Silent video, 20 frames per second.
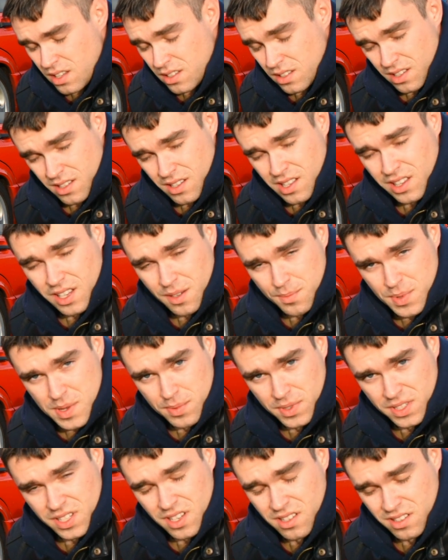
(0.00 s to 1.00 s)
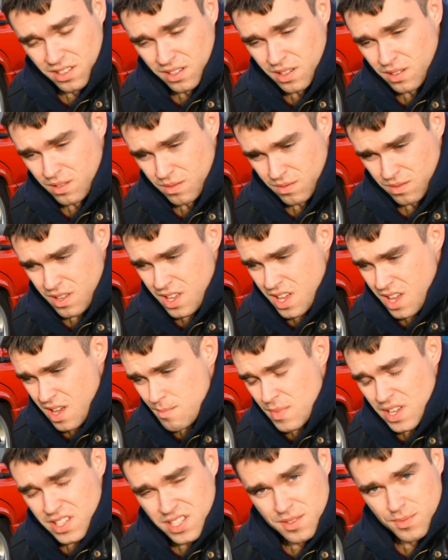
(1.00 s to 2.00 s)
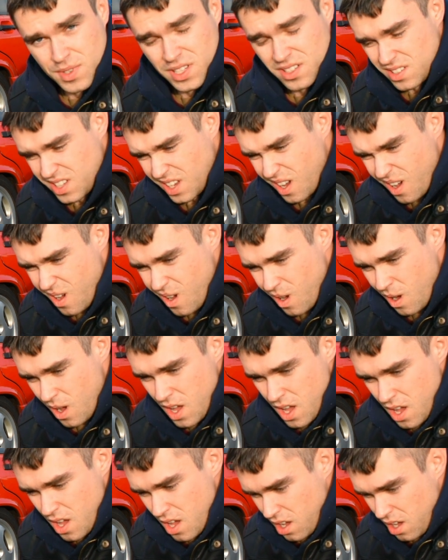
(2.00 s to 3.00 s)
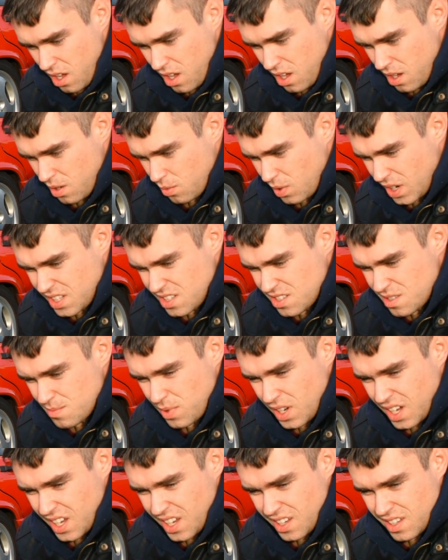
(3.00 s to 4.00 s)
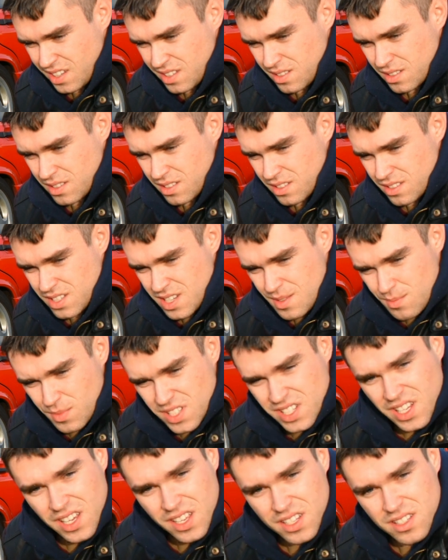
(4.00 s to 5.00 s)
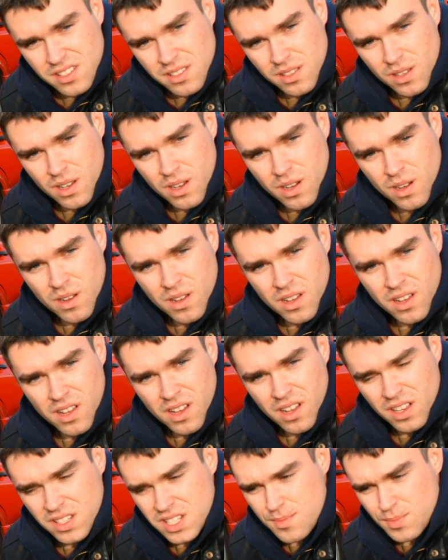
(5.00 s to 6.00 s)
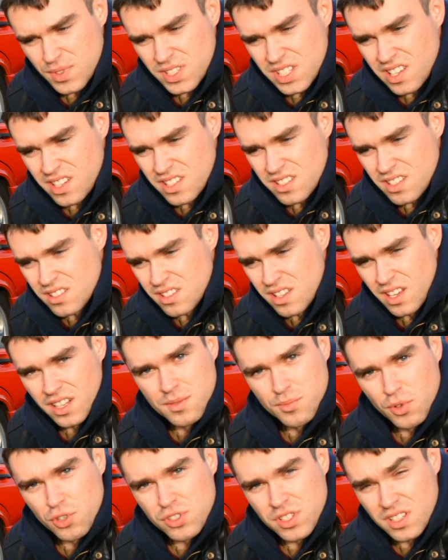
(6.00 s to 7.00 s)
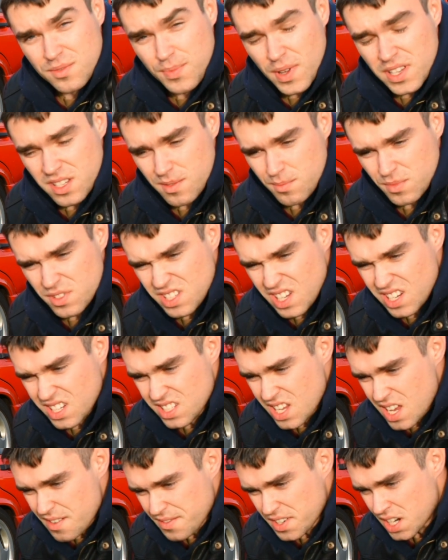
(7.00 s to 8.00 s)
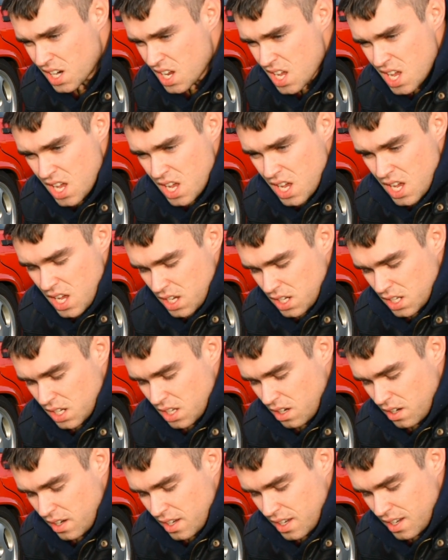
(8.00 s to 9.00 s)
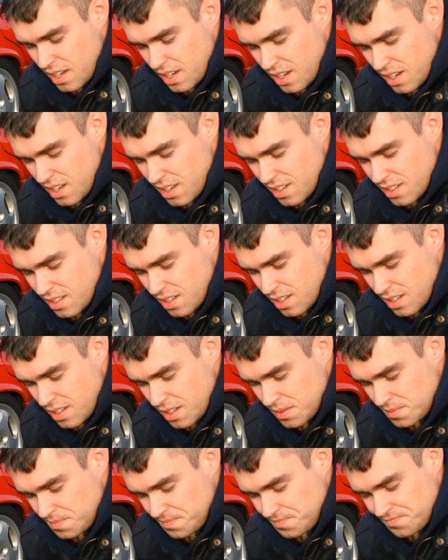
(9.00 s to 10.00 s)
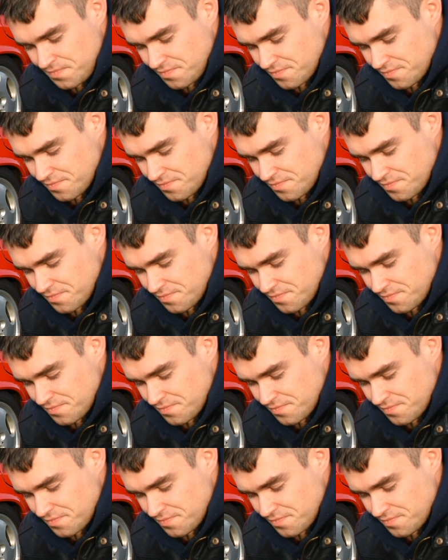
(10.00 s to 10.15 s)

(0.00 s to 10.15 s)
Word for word: they, a lot of people tell you know message me, they're like, oh, uh, why did you buy a cheap Mercedes, you know? A cheap Mercedes is like the most expensive Mercedes ever, you know, and um,